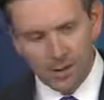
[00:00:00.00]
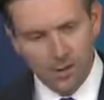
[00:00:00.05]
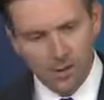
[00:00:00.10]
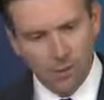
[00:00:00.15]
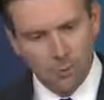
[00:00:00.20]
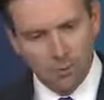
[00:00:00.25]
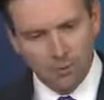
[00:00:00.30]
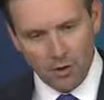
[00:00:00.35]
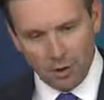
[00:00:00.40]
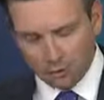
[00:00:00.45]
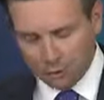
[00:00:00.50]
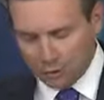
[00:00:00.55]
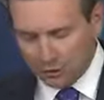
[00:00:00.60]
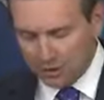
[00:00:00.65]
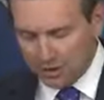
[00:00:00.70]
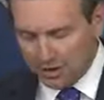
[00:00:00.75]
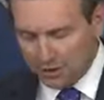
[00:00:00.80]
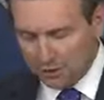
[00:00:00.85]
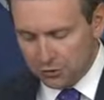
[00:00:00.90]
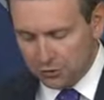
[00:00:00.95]
We've also
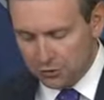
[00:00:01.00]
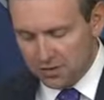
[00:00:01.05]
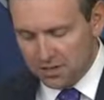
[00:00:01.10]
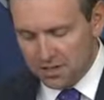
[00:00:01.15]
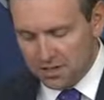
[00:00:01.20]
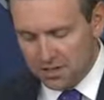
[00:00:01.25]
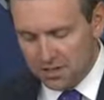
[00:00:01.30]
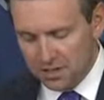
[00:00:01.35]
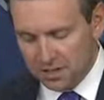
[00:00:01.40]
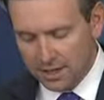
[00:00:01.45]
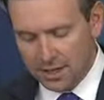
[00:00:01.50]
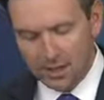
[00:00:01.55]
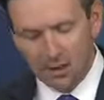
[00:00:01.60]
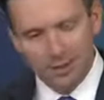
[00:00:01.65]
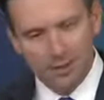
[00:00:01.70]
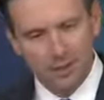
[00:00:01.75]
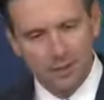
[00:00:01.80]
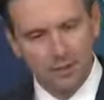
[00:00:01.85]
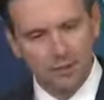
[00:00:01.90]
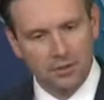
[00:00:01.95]
seen strategic
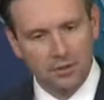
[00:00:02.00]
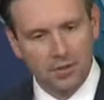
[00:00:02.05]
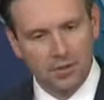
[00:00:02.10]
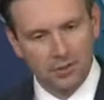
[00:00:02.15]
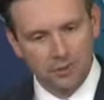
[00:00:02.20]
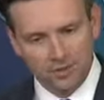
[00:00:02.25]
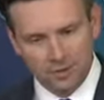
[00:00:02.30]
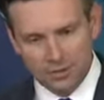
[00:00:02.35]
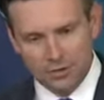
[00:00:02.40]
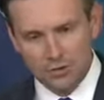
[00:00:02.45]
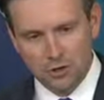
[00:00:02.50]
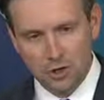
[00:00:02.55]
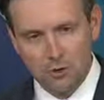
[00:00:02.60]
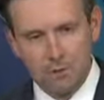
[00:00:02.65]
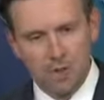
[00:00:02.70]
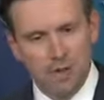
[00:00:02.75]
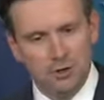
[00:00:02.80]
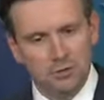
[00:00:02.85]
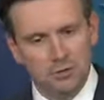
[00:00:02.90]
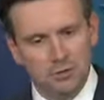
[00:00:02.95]
areas like Sinjar
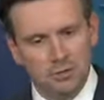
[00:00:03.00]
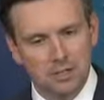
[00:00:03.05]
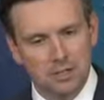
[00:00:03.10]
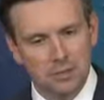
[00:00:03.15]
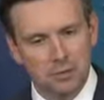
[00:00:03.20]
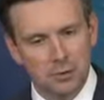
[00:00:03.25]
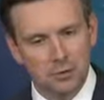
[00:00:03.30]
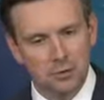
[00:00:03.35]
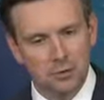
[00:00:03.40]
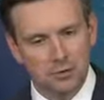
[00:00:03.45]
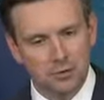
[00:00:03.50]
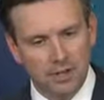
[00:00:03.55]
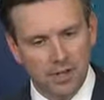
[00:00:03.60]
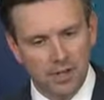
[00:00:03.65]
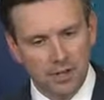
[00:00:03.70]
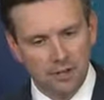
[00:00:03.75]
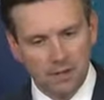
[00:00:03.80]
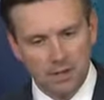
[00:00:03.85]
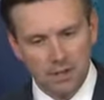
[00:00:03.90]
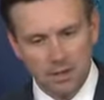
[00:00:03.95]
Mountain and Mosul
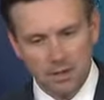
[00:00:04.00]
Dam,